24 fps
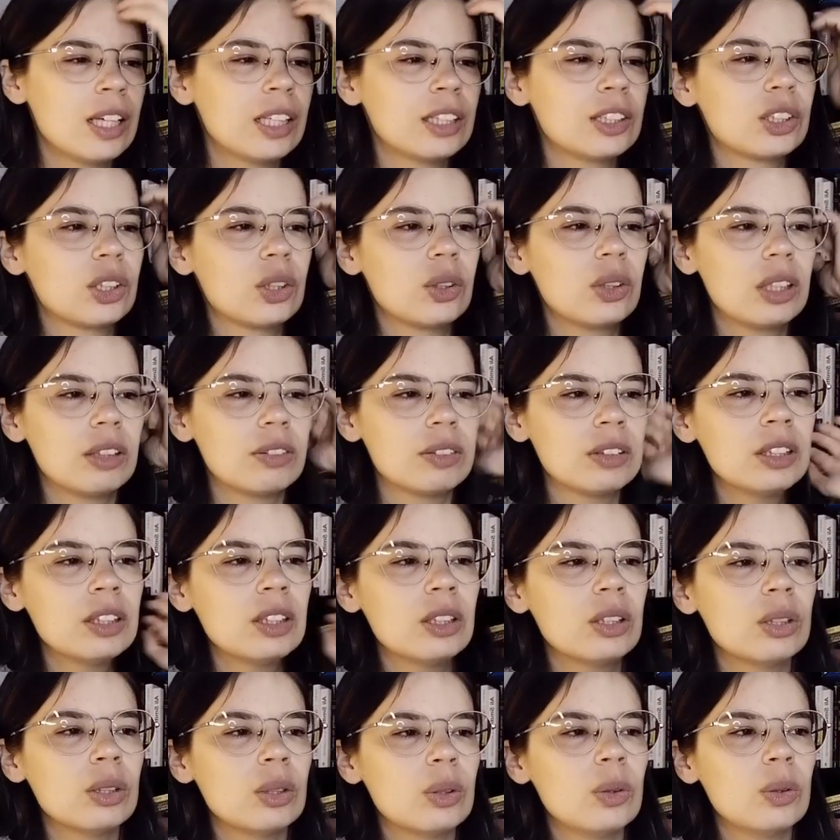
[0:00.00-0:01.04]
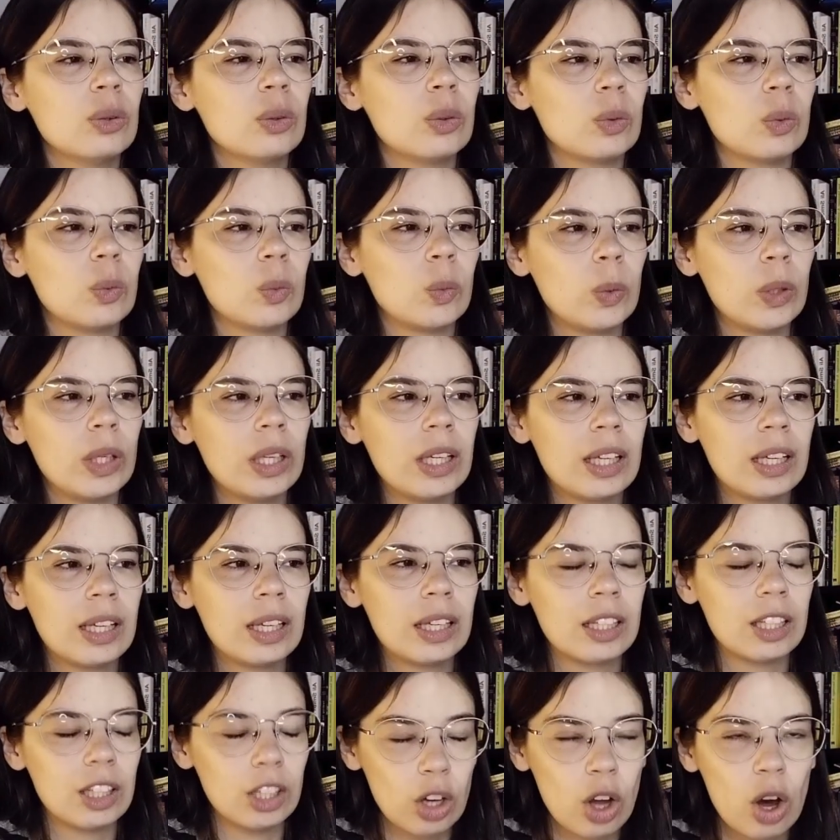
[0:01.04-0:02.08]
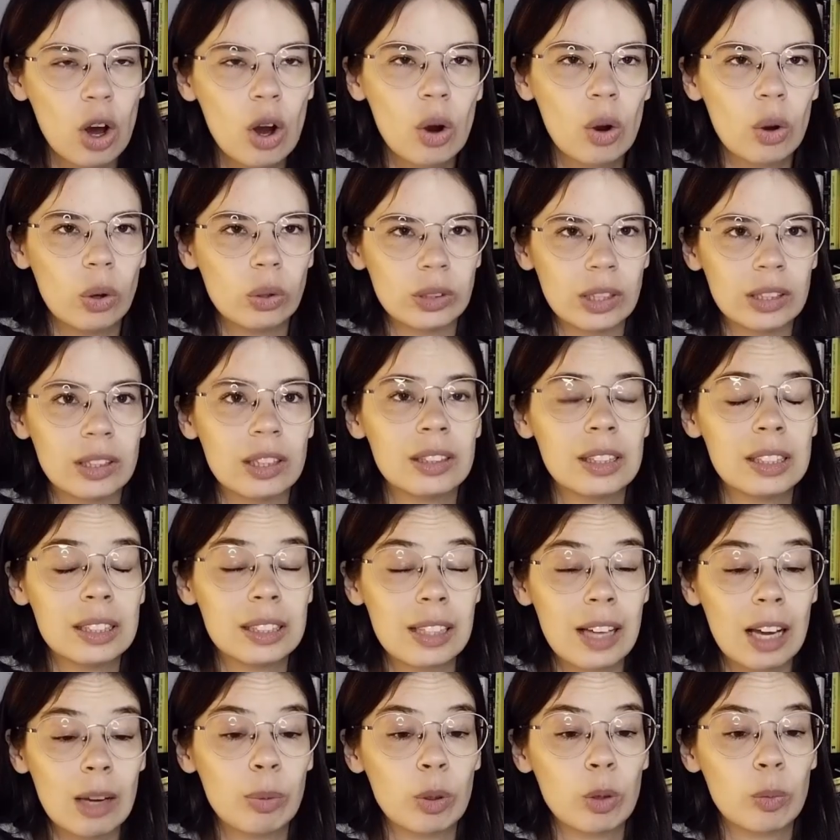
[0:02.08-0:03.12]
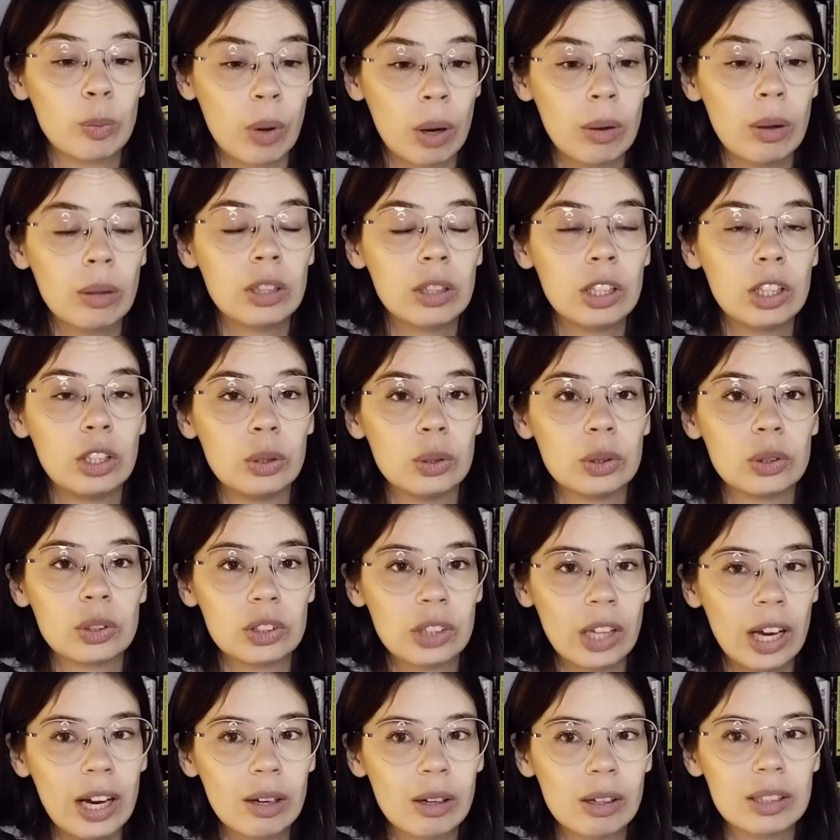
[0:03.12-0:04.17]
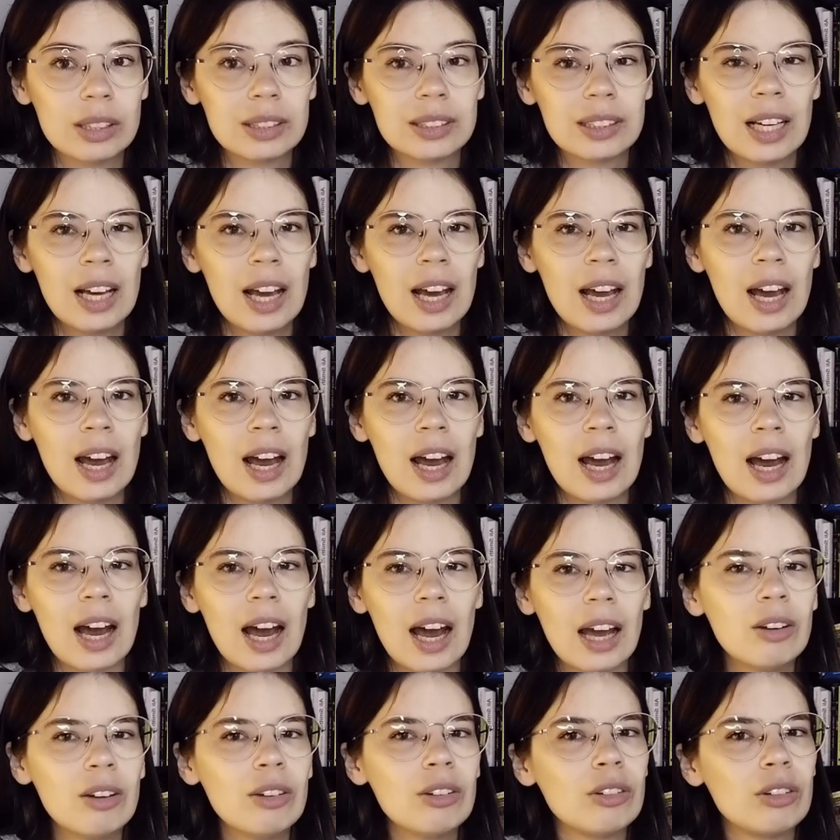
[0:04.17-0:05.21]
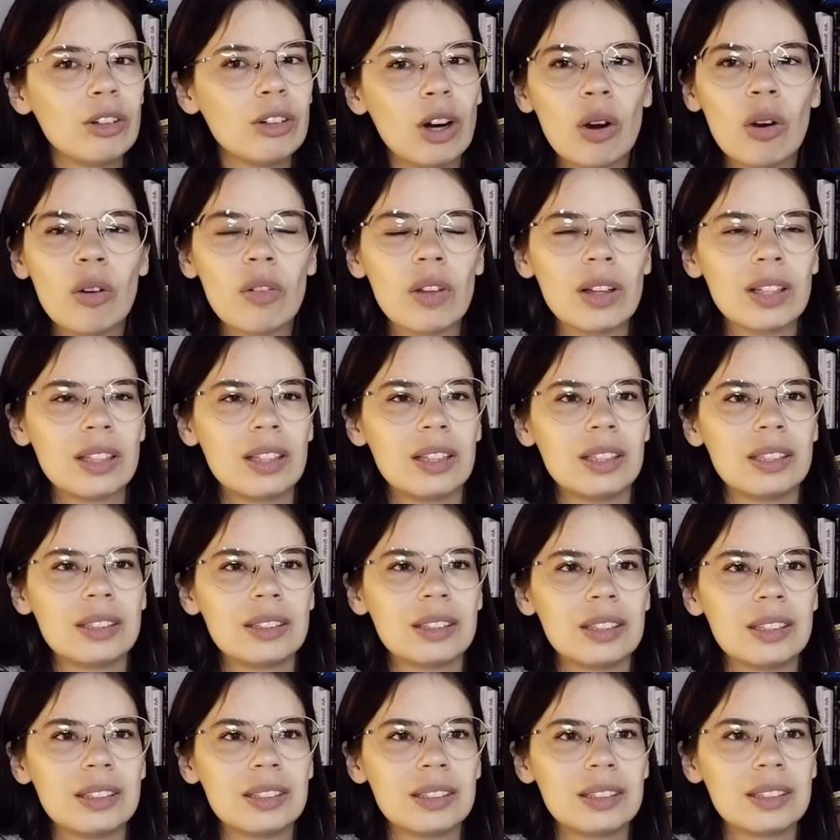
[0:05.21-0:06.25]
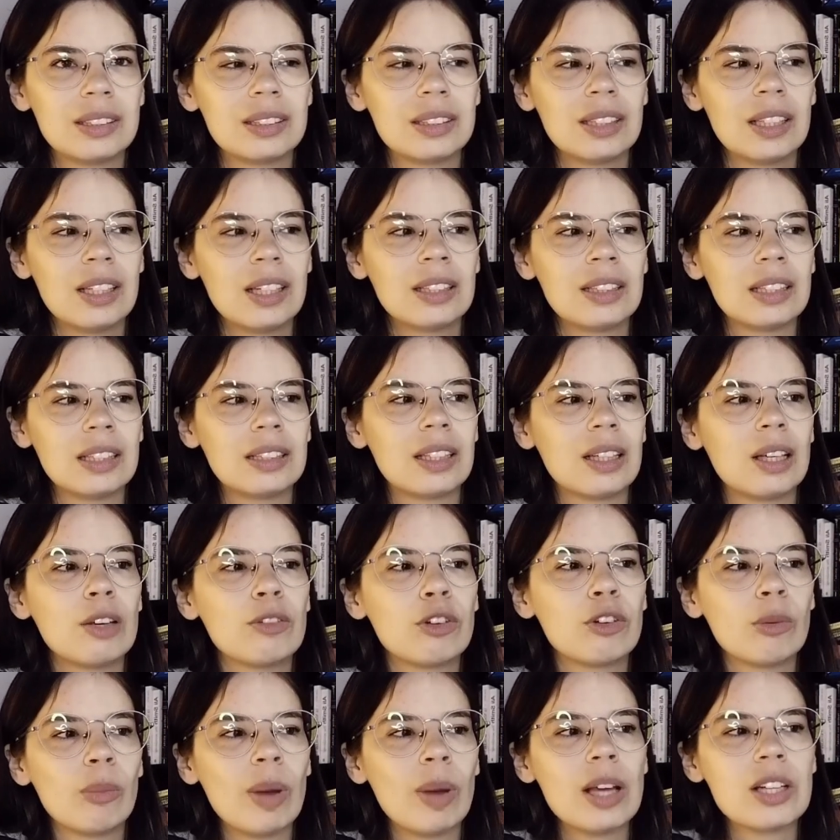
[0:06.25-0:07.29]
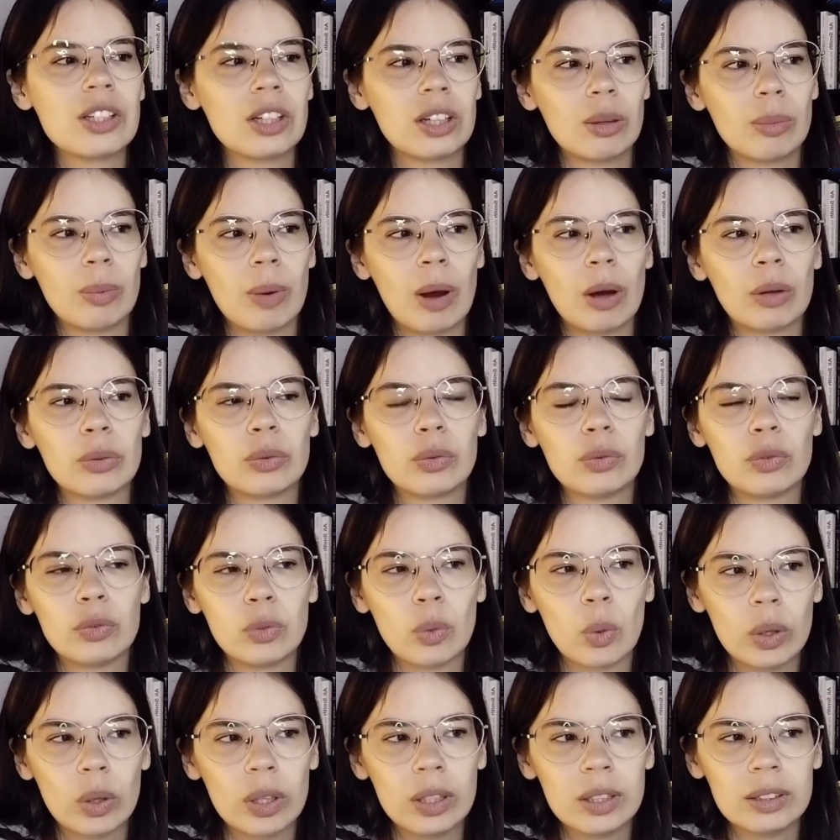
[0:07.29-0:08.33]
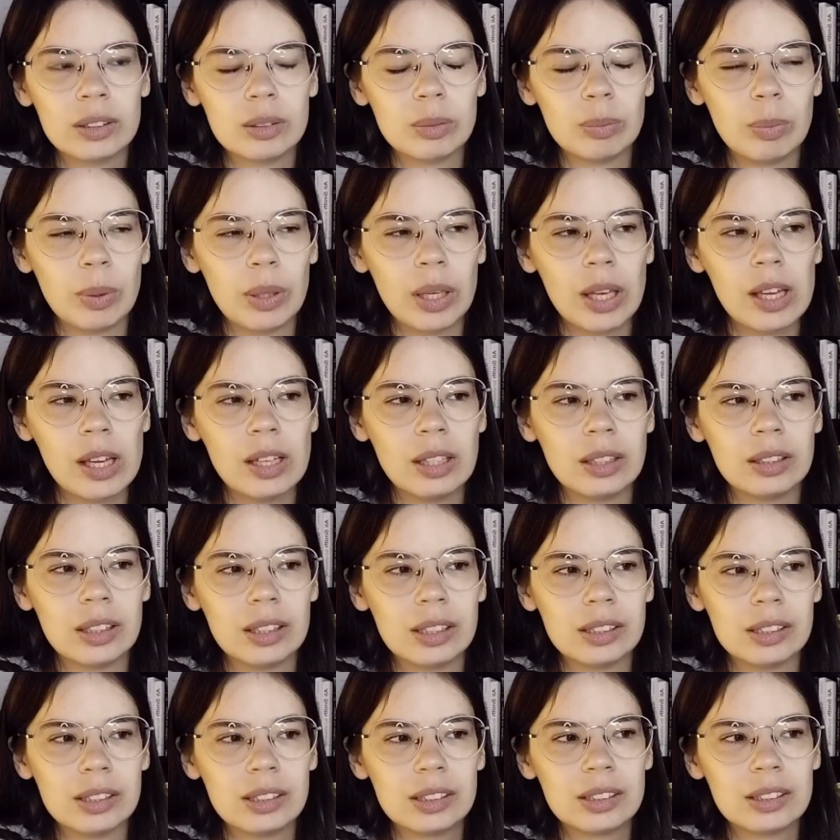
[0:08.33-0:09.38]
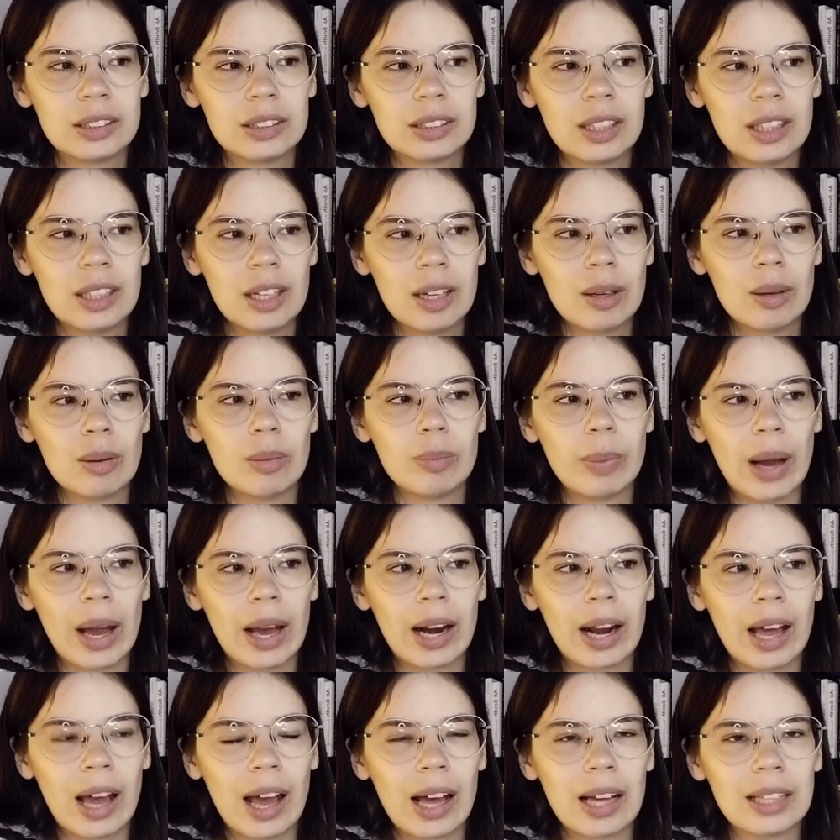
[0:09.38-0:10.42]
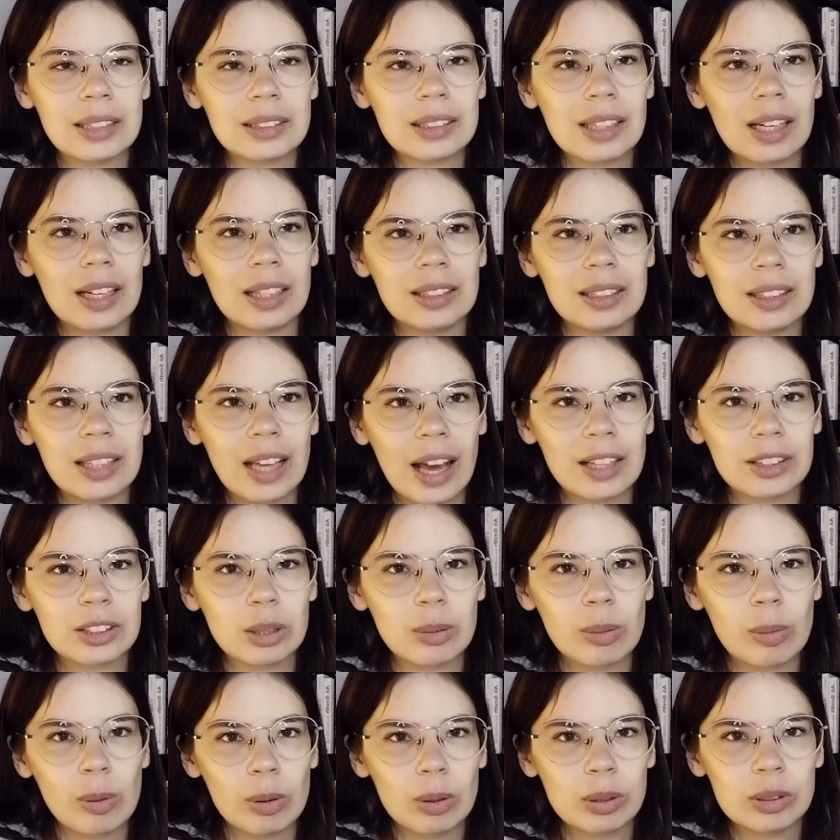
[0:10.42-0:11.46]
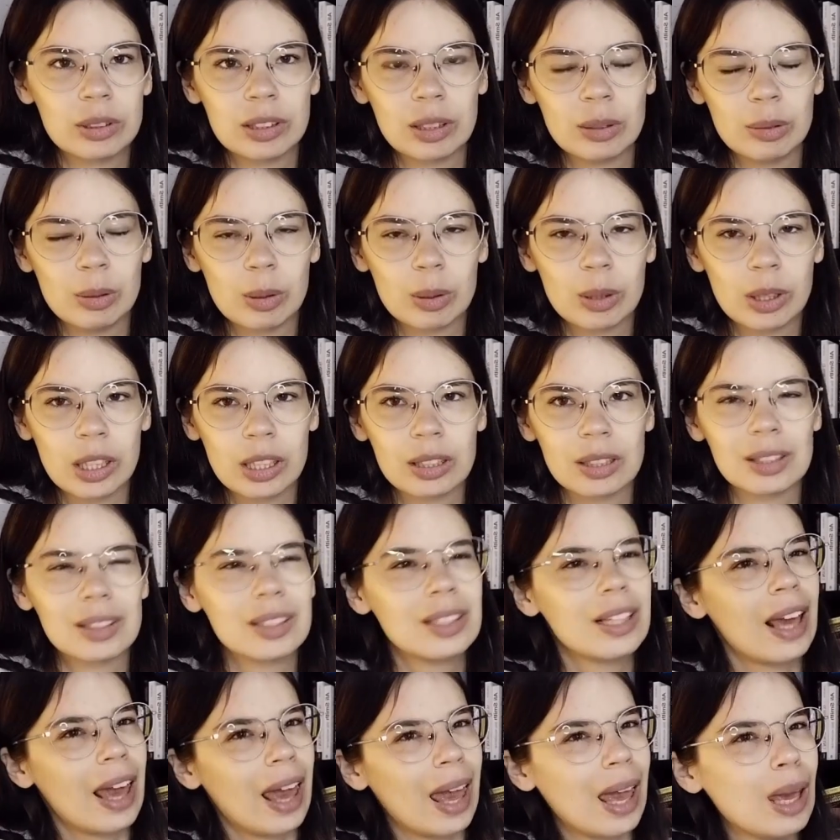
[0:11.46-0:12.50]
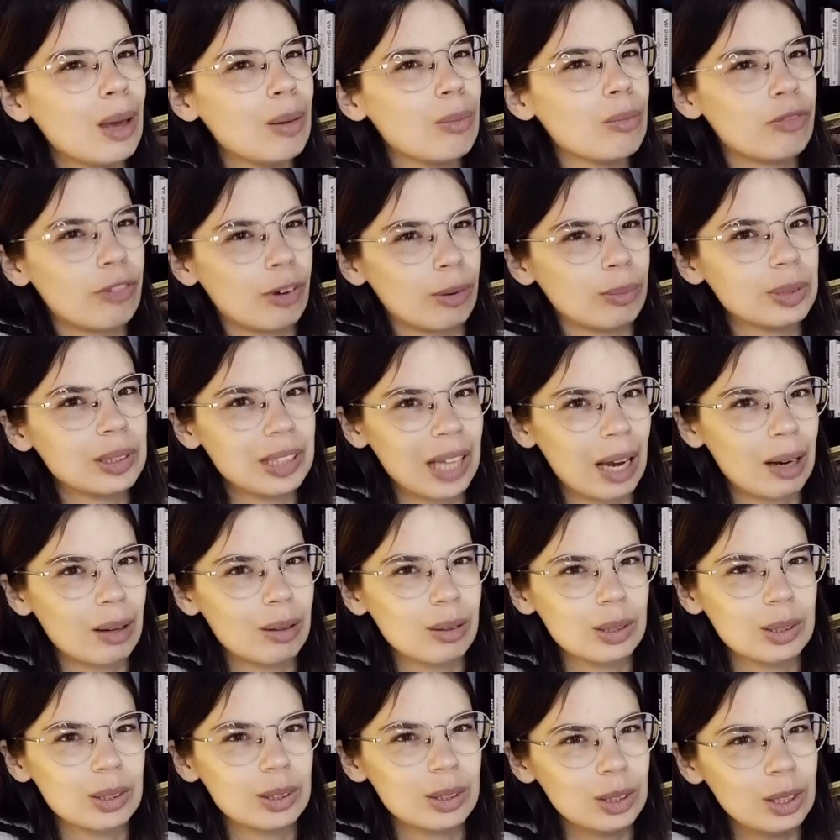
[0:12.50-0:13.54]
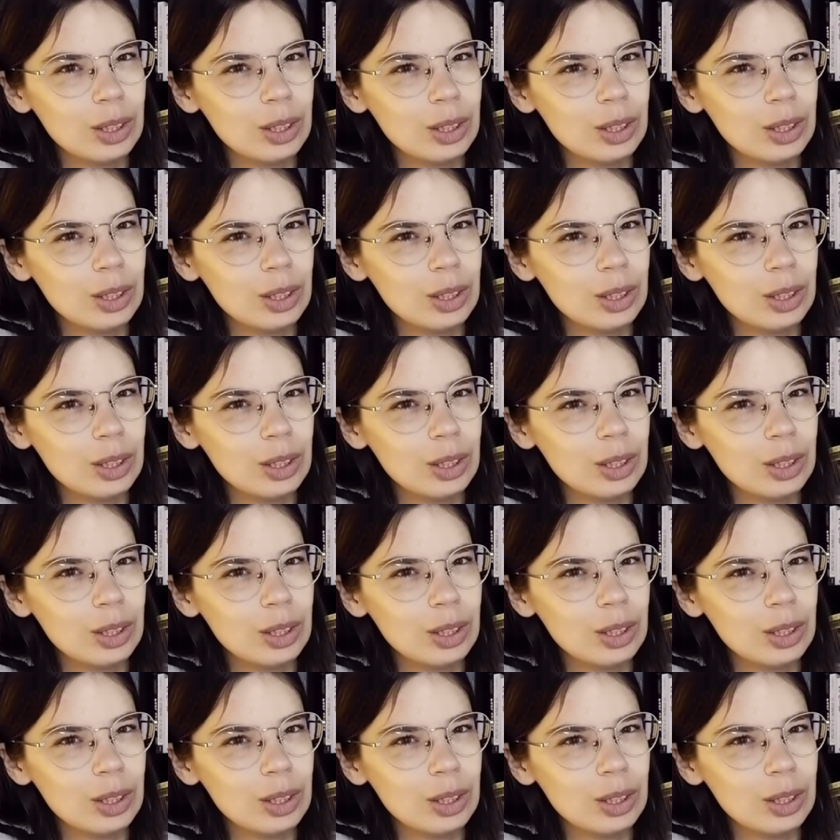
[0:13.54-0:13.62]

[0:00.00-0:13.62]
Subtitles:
So even though we know that the disciple probably knew Cyrus, I don't know that that the information about Voit being this badass, uncatchable serial killer came from Cyrus.